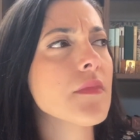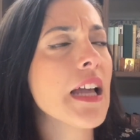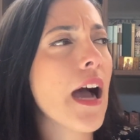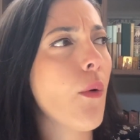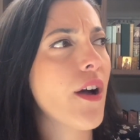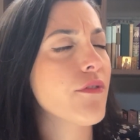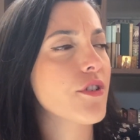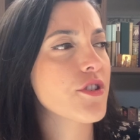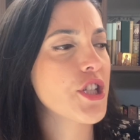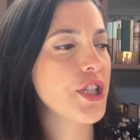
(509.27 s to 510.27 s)

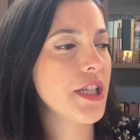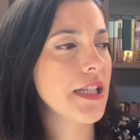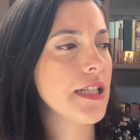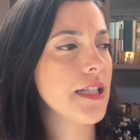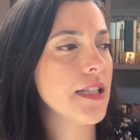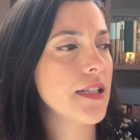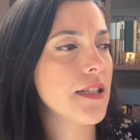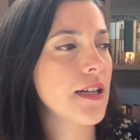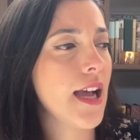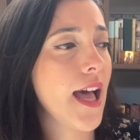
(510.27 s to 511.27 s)
However, she
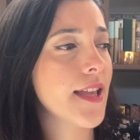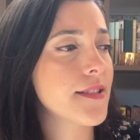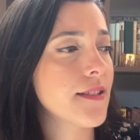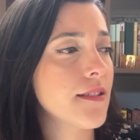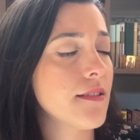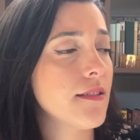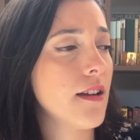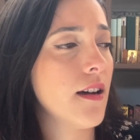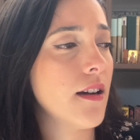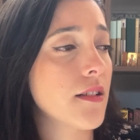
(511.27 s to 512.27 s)
hasn't
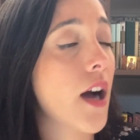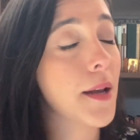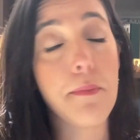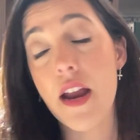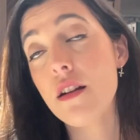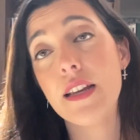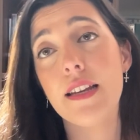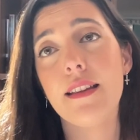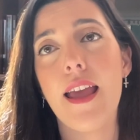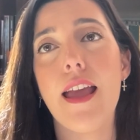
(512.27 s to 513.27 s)
gotten
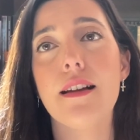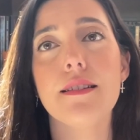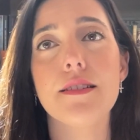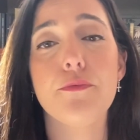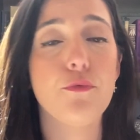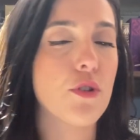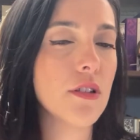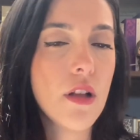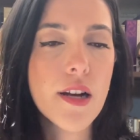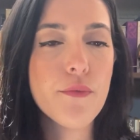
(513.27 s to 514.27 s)
married, and for a
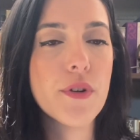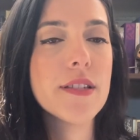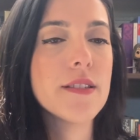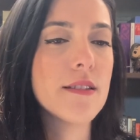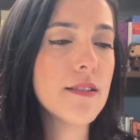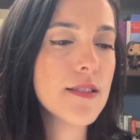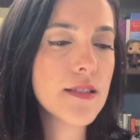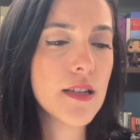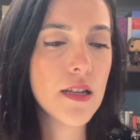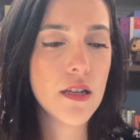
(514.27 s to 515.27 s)
lot of
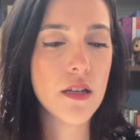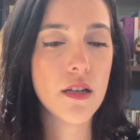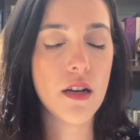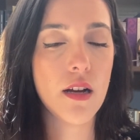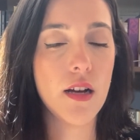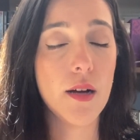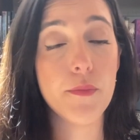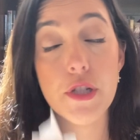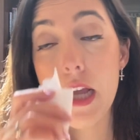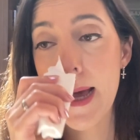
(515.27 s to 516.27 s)
reasons
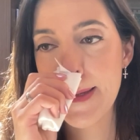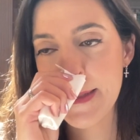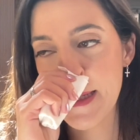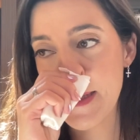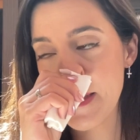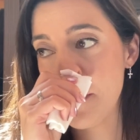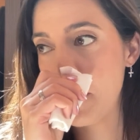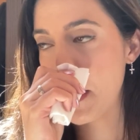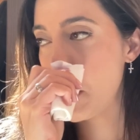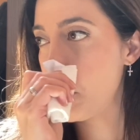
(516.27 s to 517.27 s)
she hasn't,
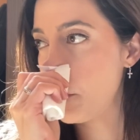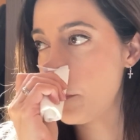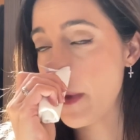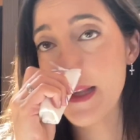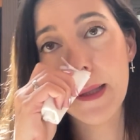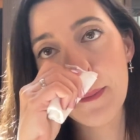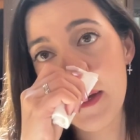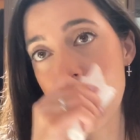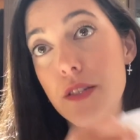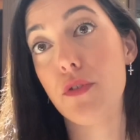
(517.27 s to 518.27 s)
but mainly
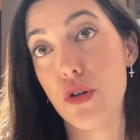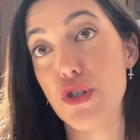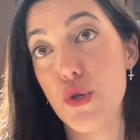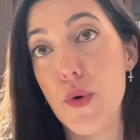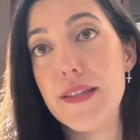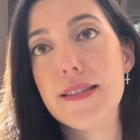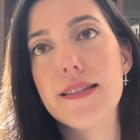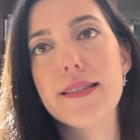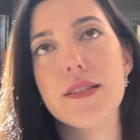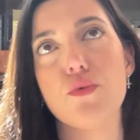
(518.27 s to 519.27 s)
because of her
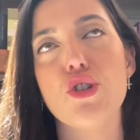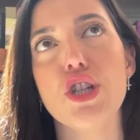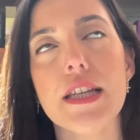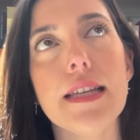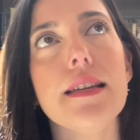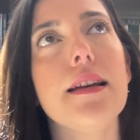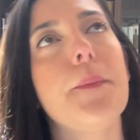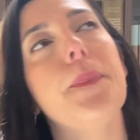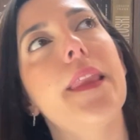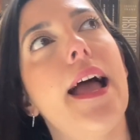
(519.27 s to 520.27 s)
choices. So she
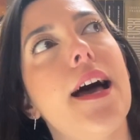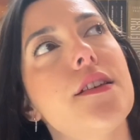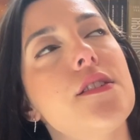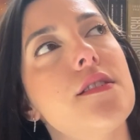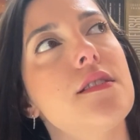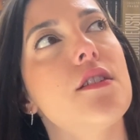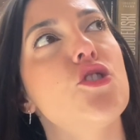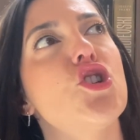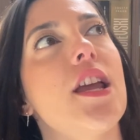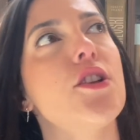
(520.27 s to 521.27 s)
has
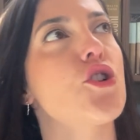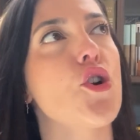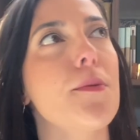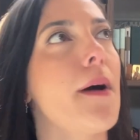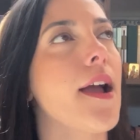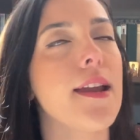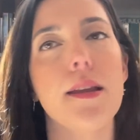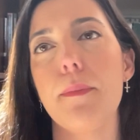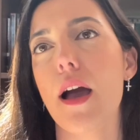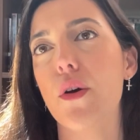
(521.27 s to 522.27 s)
changed her mind
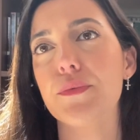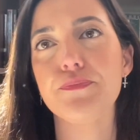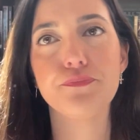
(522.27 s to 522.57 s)
about